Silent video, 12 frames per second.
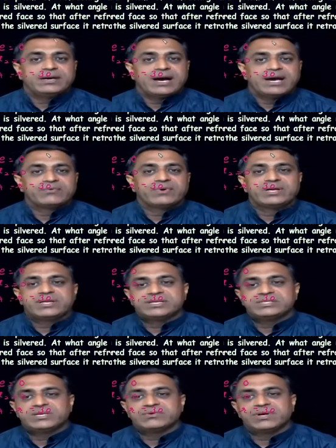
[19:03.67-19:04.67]
R1
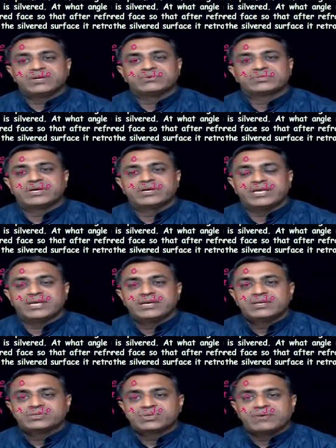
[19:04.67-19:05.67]
is equal to 30.
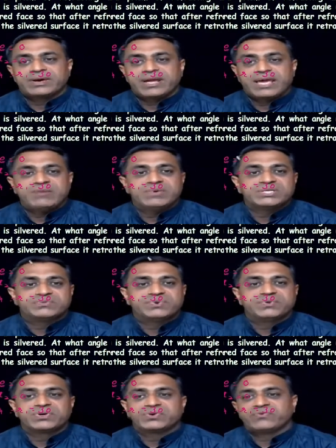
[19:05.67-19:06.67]
So our aim is we
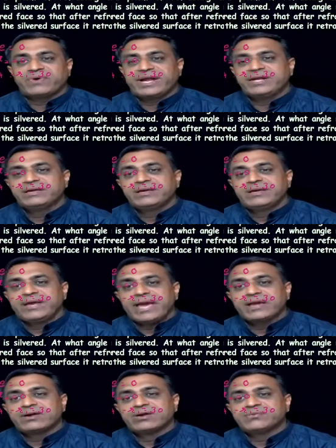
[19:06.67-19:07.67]
want to find
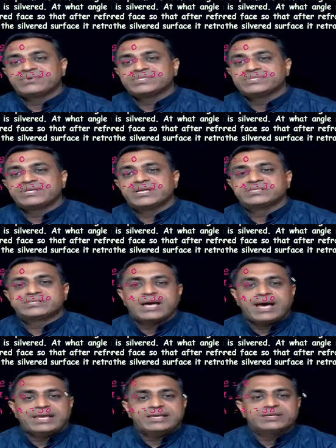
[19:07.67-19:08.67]
angle of incidence
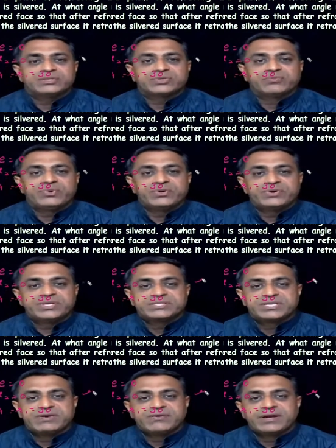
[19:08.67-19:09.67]
I. So mu is
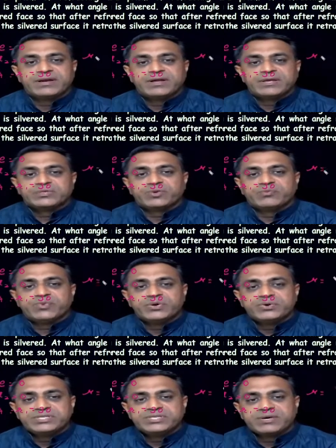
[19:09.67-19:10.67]
given. So mu
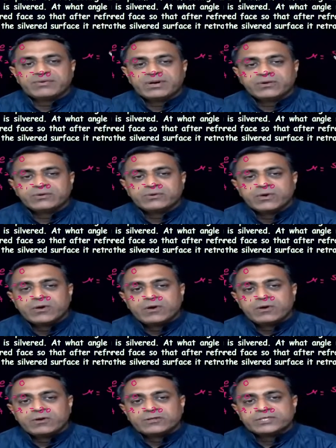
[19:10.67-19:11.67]
is equal to
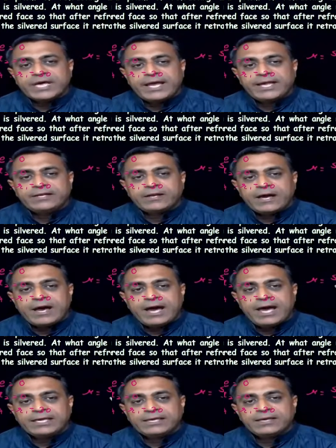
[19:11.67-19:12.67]
sine
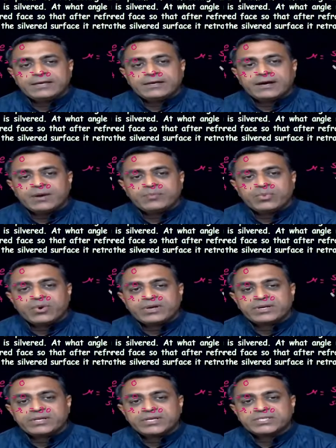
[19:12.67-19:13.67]
I
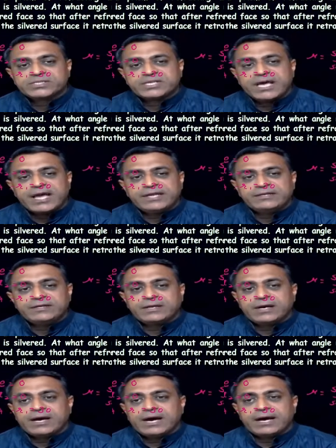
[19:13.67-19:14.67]
upon sine
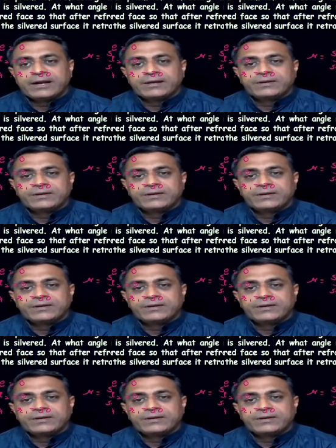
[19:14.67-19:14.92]
R.